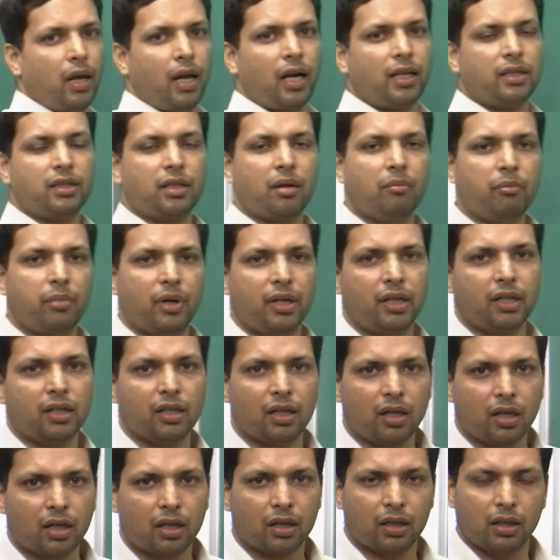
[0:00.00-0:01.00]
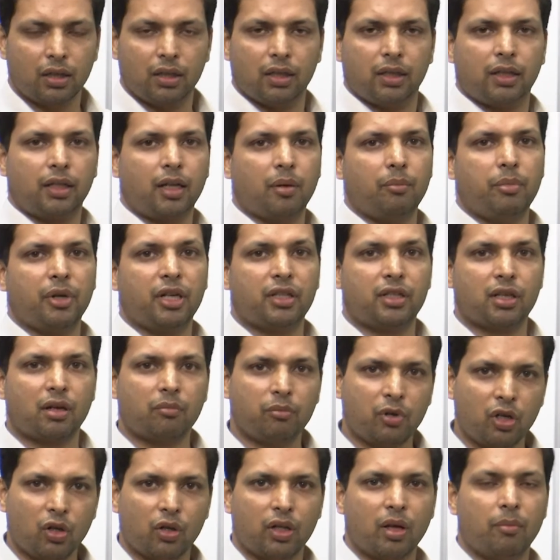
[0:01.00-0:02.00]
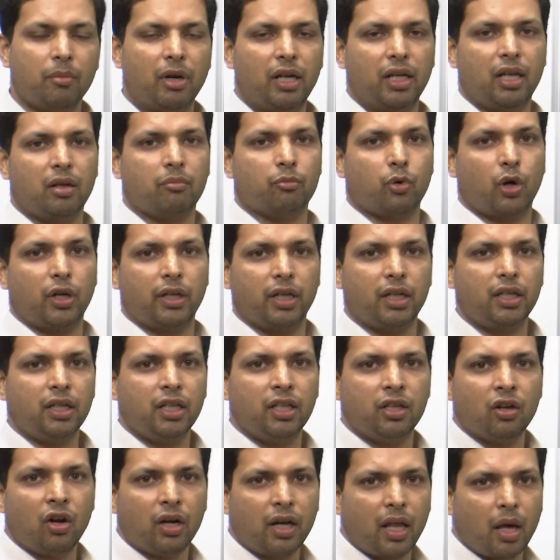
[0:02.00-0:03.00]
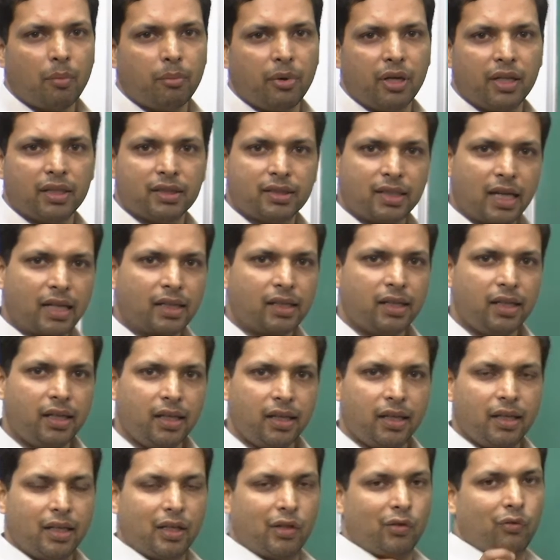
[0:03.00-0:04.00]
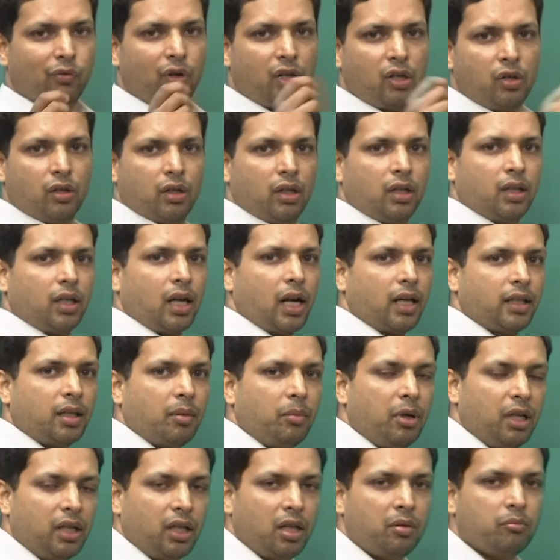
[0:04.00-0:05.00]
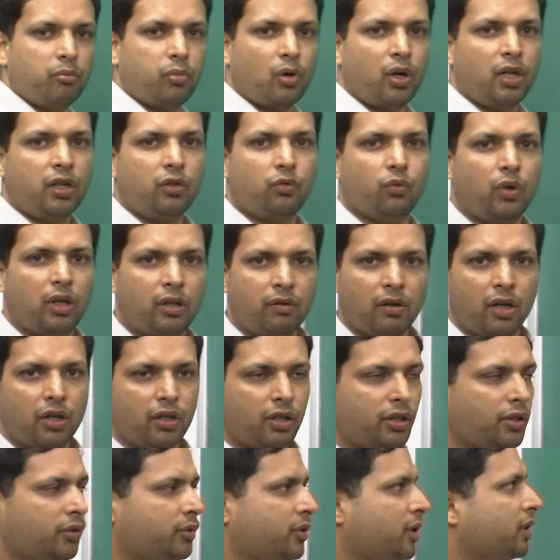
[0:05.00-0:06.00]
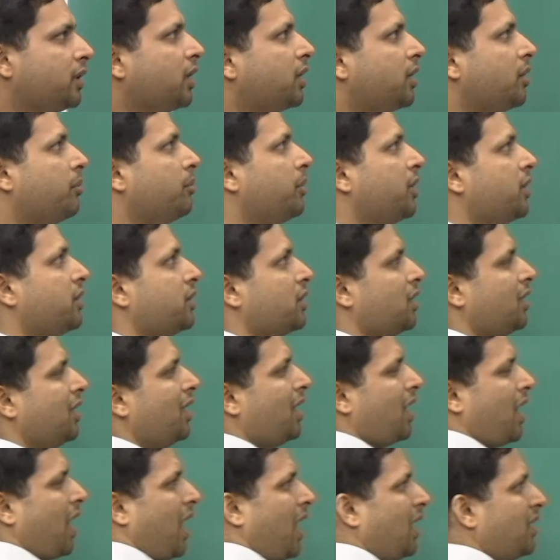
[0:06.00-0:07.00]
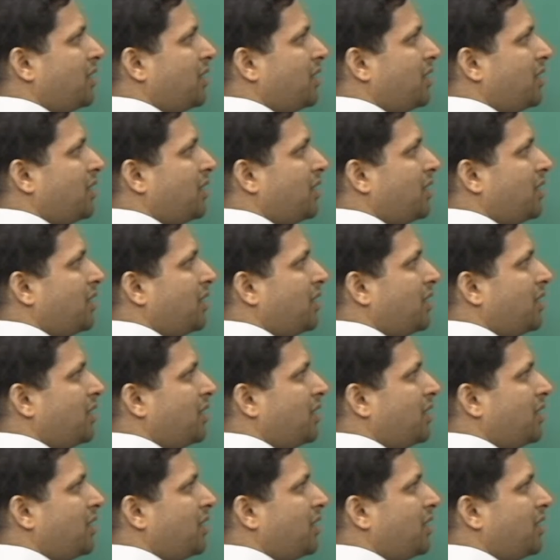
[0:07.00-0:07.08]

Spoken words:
at some particular temperature below the melting point. It need not happen exactly when you at the melting point when you are reducing the temperature. At